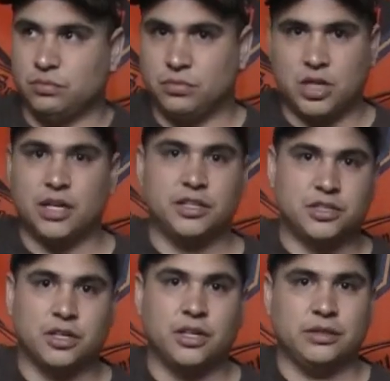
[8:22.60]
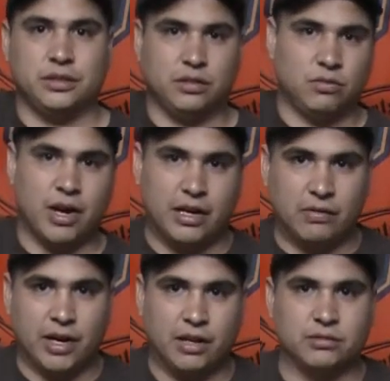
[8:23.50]
gun in the turret, riding
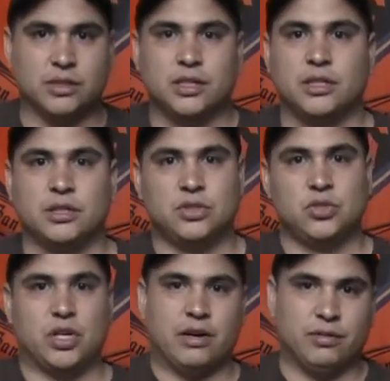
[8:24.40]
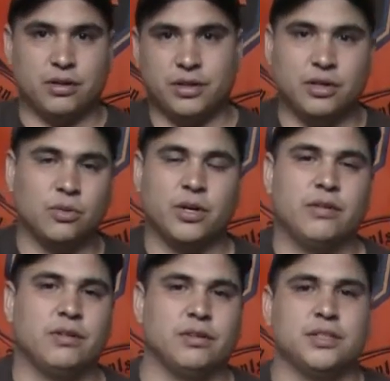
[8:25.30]
around, driver,
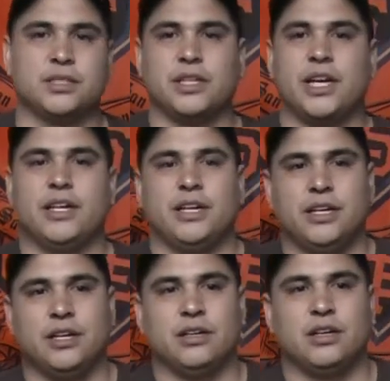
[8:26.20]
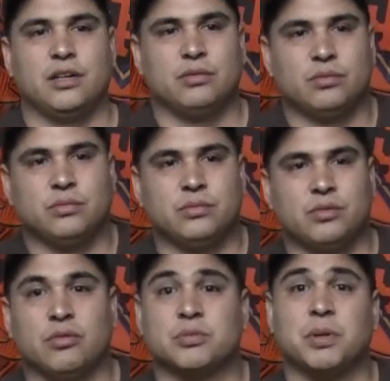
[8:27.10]
whatever, and this and that, and
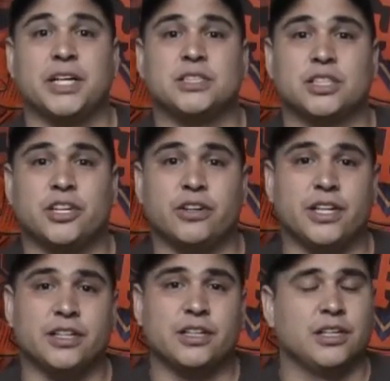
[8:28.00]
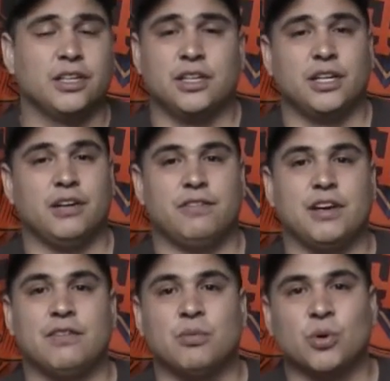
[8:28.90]
appliance security. If you
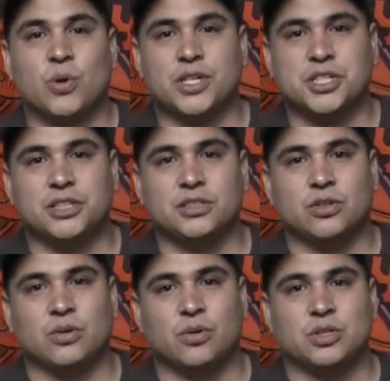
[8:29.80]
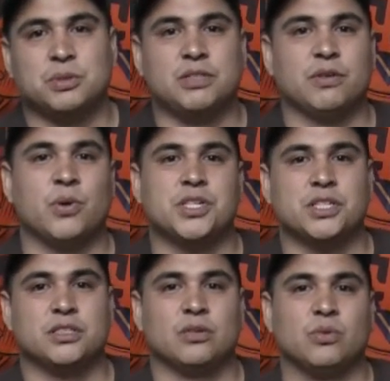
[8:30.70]
have any more questions or specific
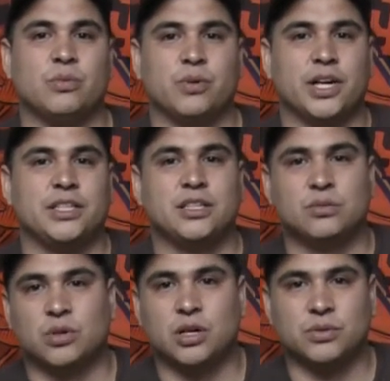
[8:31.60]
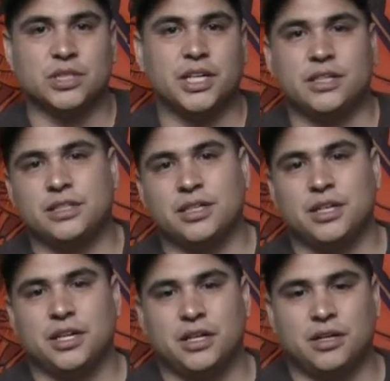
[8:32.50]
questions on what I did, where I was at,
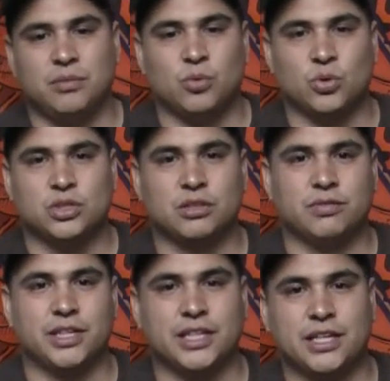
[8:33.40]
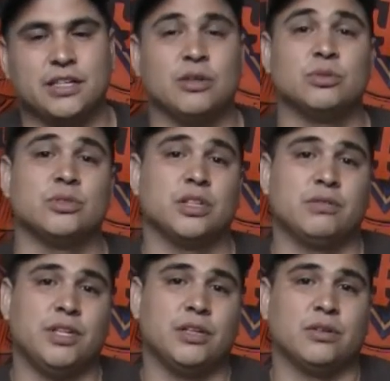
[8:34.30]
and more stuff like that, then I will do another
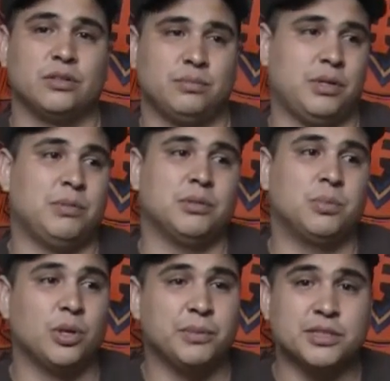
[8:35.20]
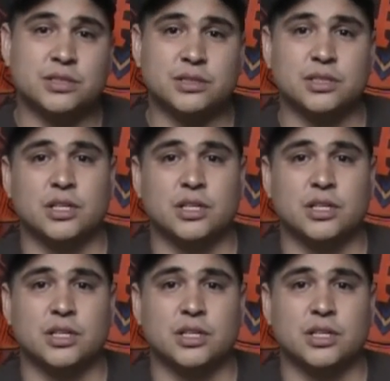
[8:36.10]
video on maybe deployments,